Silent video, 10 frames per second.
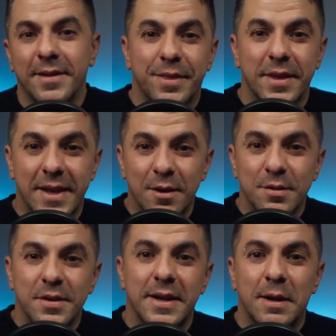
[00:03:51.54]
The
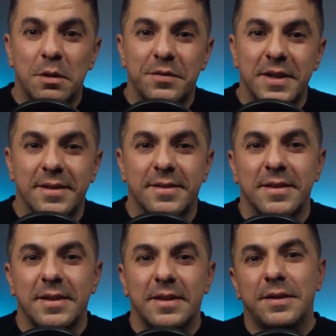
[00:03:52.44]
downside, however, is
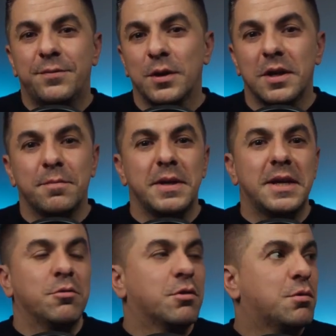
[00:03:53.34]
if you're like me
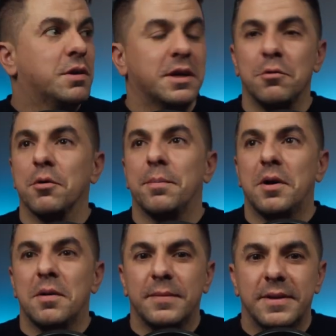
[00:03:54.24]
and you're recording in your
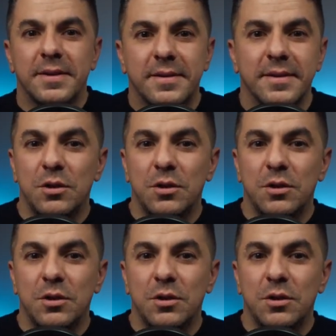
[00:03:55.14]
apartment,